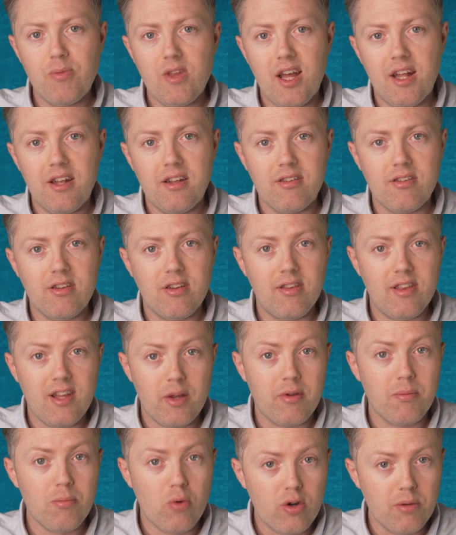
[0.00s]
and there
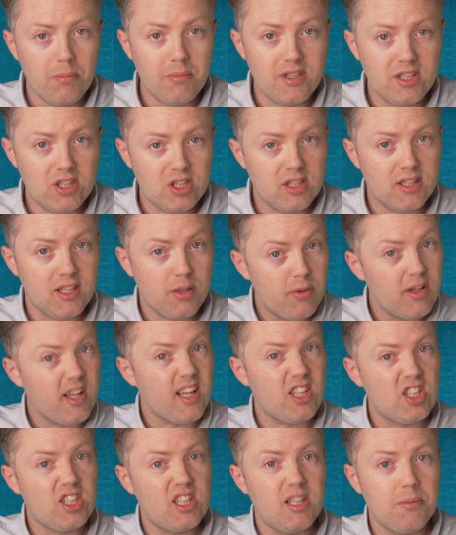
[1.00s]
is more competition, then we'll
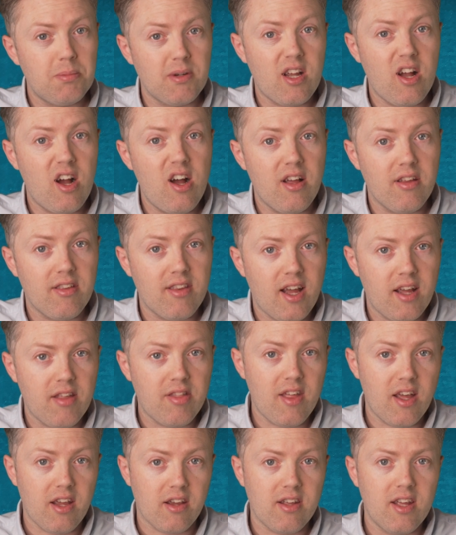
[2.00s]
get cheaper cars, I
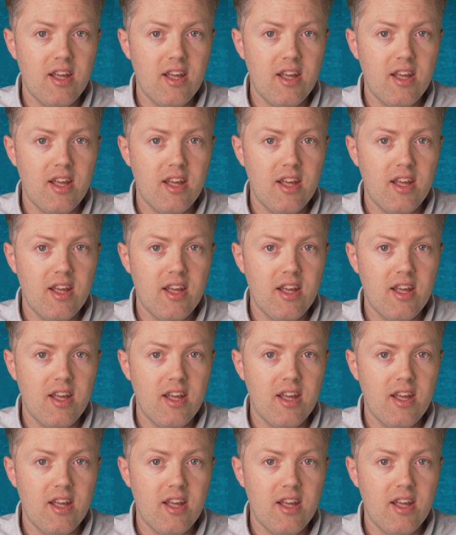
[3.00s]
think.